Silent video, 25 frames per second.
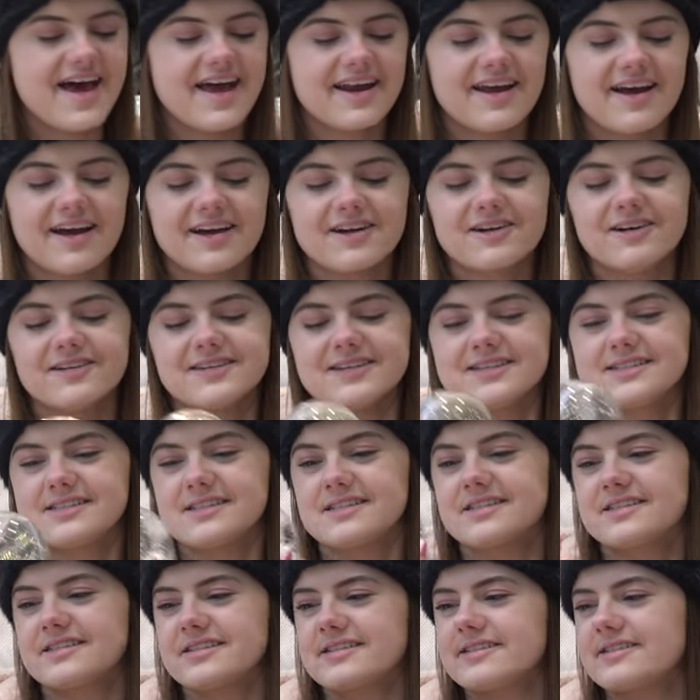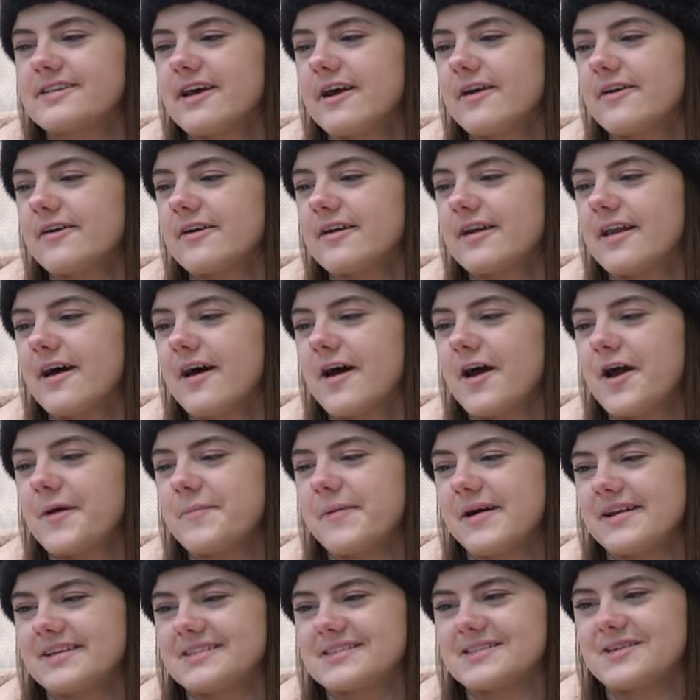then I got this snow
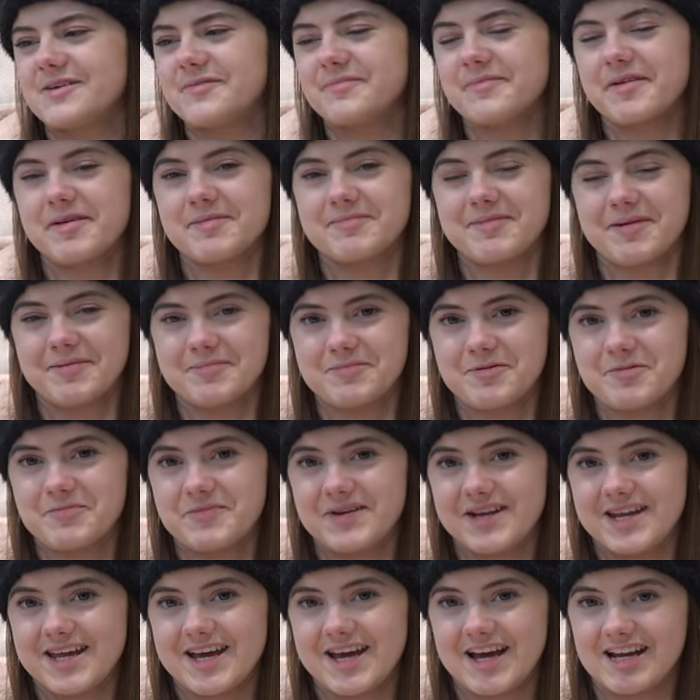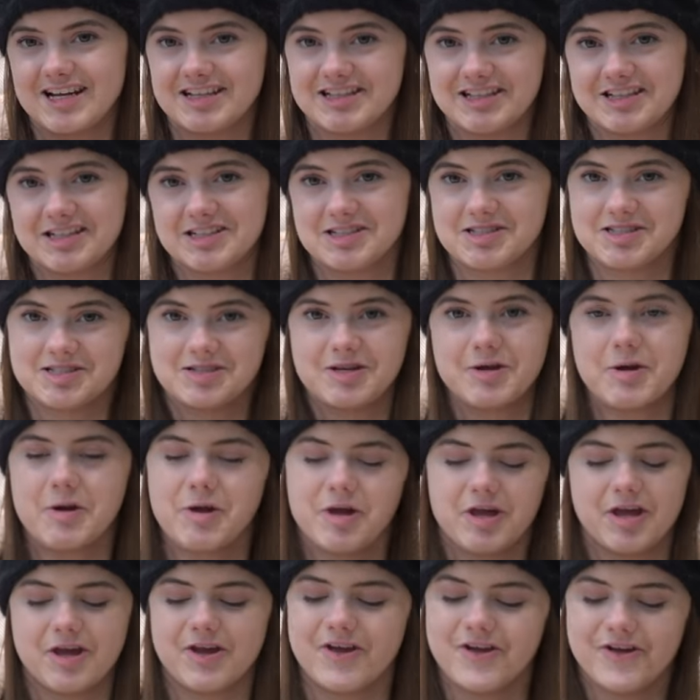globe, and it's got me and my mum in it, and I think it's so
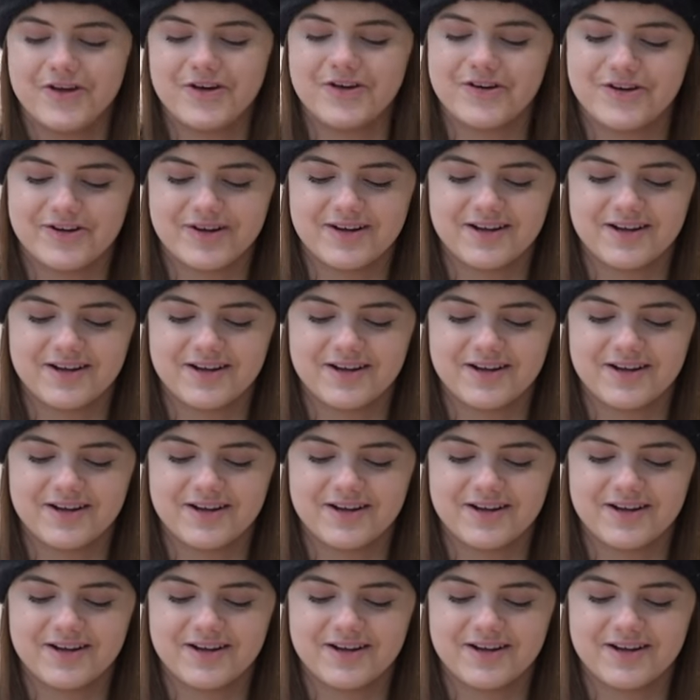cute.